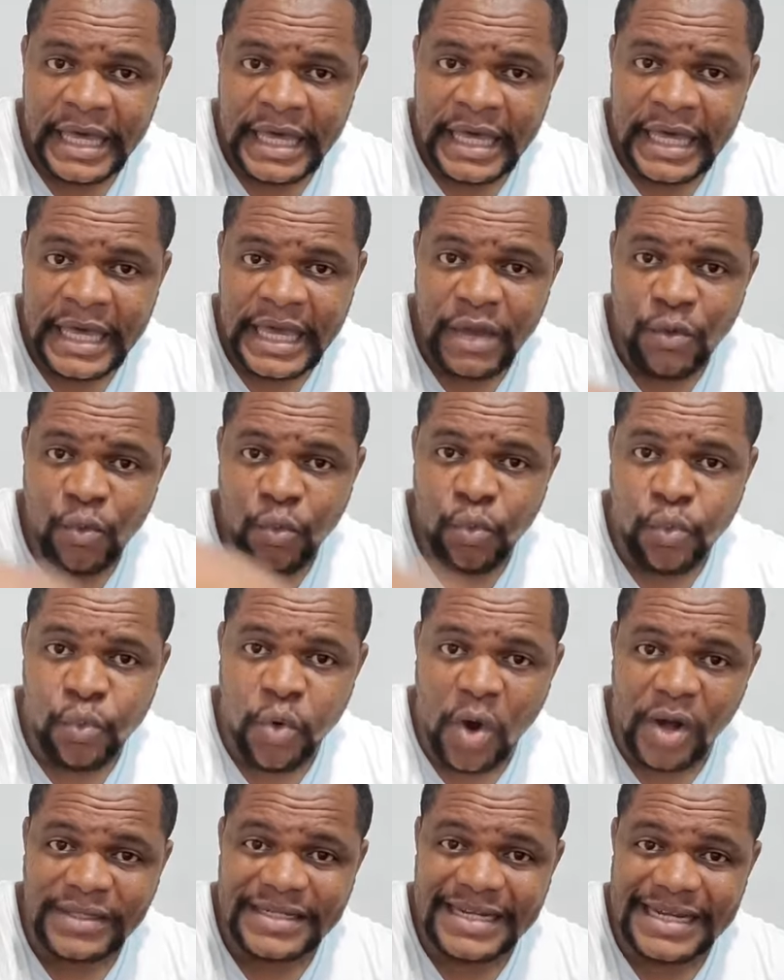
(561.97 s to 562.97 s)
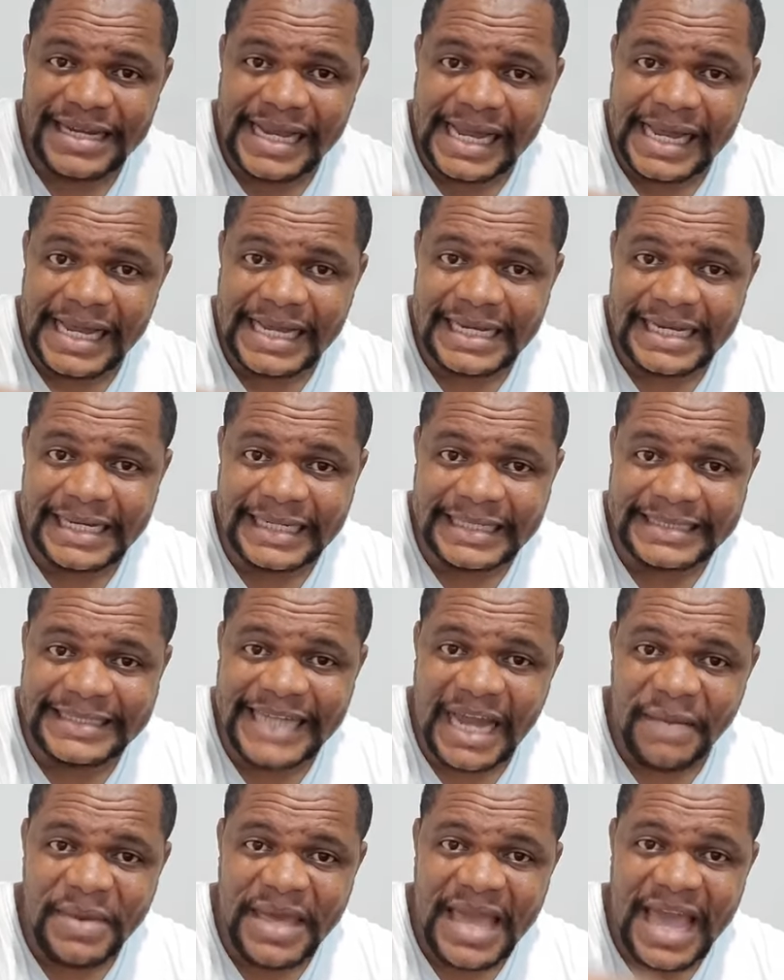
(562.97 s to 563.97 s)
He wrote
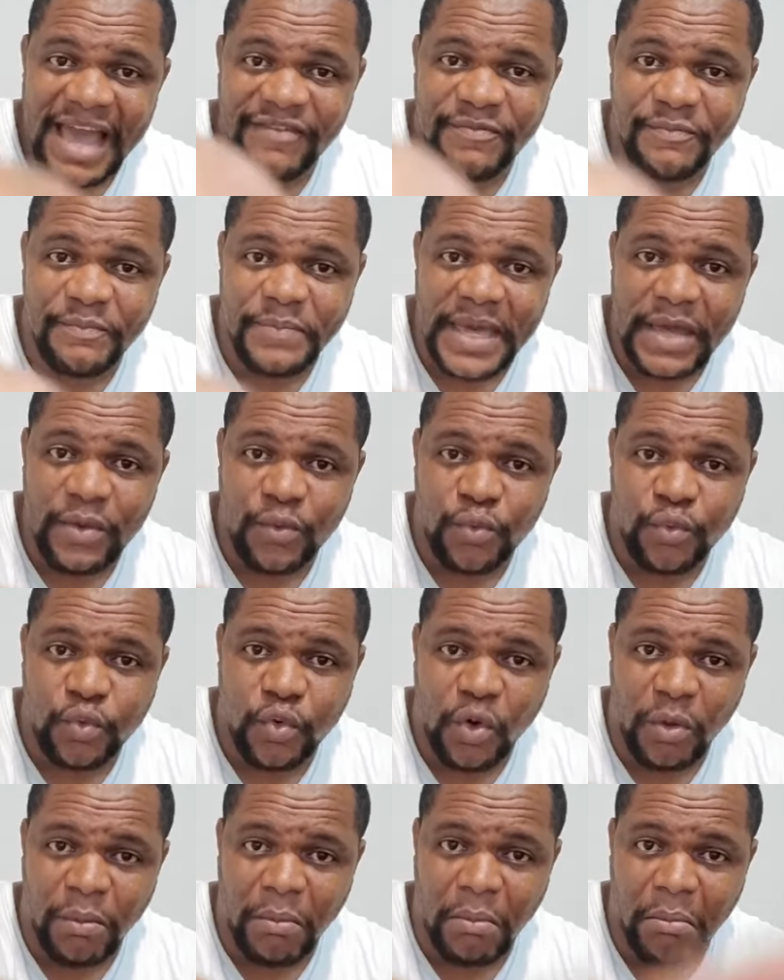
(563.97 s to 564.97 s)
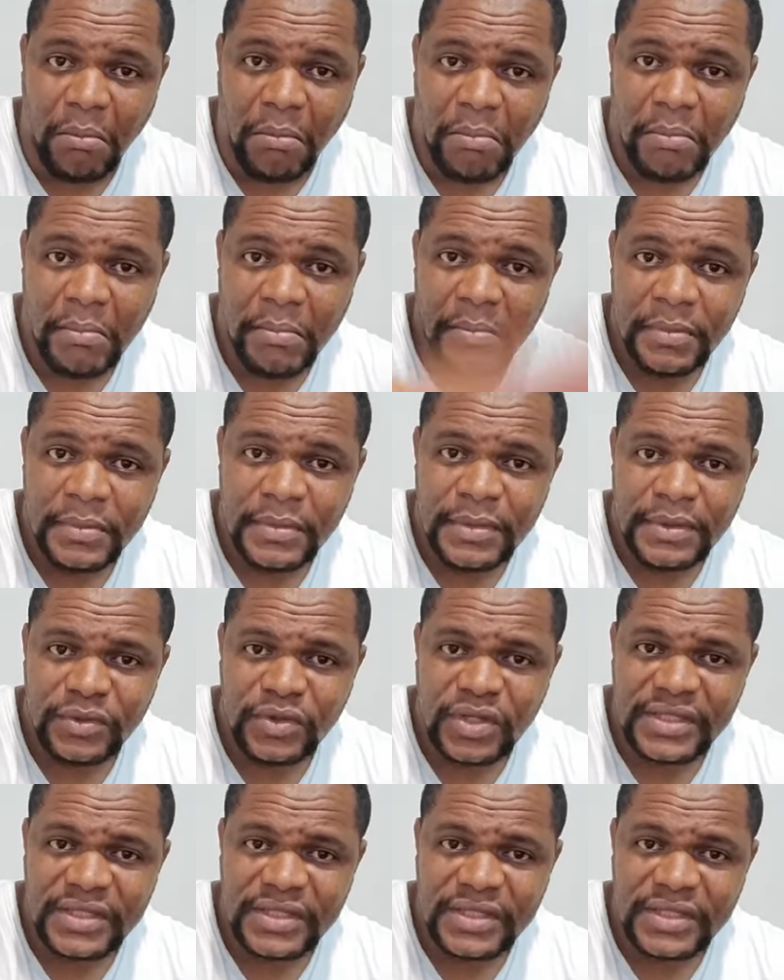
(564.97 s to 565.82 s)
WFP Rome to